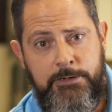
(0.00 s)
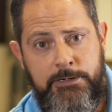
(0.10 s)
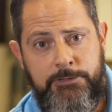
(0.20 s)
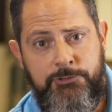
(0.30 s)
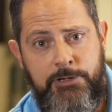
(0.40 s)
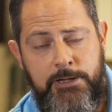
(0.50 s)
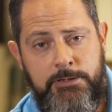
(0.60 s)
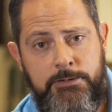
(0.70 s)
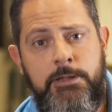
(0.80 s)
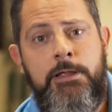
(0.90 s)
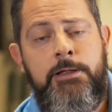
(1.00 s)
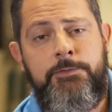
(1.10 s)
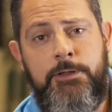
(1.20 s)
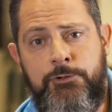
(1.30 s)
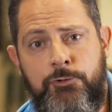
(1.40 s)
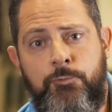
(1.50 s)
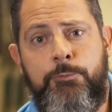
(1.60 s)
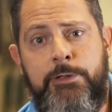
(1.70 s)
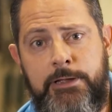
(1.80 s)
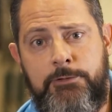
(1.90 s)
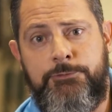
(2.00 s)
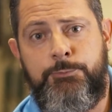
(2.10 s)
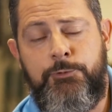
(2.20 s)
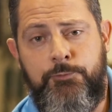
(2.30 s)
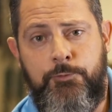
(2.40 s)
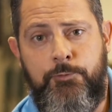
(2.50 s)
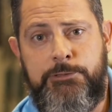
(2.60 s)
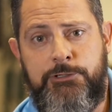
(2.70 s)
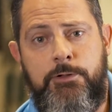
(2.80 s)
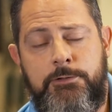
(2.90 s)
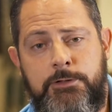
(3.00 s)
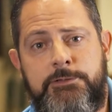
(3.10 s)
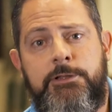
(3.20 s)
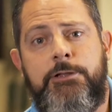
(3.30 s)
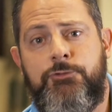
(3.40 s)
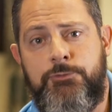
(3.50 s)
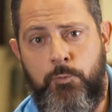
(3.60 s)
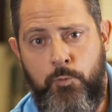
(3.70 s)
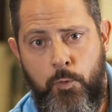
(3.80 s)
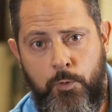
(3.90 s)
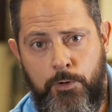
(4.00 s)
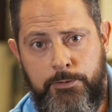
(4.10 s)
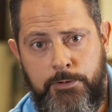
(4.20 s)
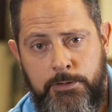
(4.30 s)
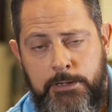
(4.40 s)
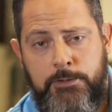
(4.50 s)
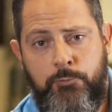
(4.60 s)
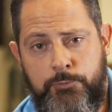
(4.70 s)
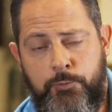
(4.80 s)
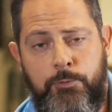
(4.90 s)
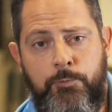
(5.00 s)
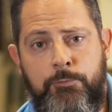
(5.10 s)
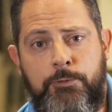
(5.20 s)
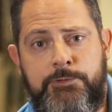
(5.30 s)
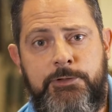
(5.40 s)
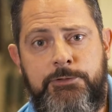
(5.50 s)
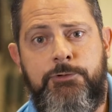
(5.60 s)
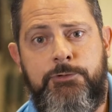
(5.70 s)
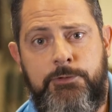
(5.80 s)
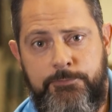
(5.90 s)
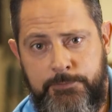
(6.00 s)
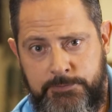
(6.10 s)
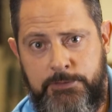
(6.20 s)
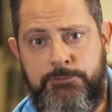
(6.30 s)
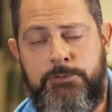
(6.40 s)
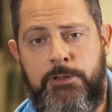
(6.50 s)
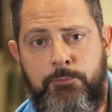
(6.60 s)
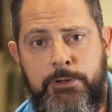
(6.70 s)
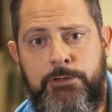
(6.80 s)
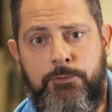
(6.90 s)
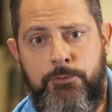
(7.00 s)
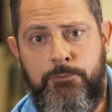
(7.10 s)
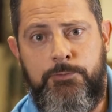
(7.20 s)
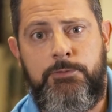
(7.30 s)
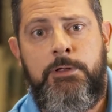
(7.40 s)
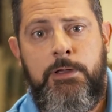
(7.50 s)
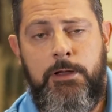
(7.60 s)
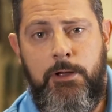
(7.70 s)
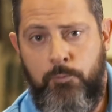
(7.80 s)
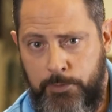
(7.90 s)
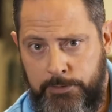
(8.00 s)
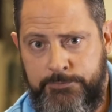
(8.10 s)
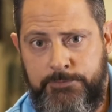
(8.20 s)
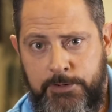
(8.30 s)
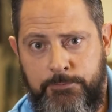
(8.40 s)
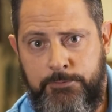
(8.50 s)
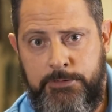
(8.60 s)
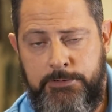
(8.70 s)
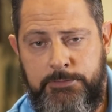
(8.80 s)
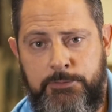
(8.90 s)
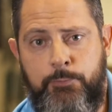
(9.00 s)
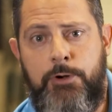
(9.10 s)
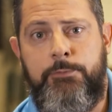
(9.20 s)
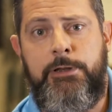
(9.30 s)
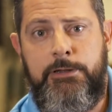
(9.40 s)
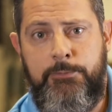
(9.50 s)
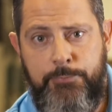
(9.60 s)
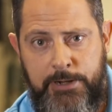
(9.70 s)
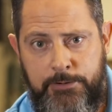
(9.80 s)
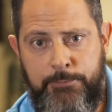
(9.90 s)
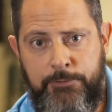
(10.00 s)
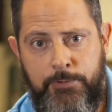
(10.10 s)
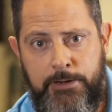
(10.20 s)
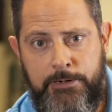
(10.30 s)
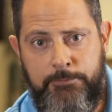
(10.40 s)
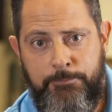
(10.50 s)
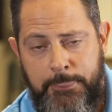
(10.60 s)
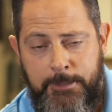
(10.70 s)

initiated, then you will be eligible for what's called a scheduled award, where we will send you to a physician that we use, one of several that does a permanent impairment rating,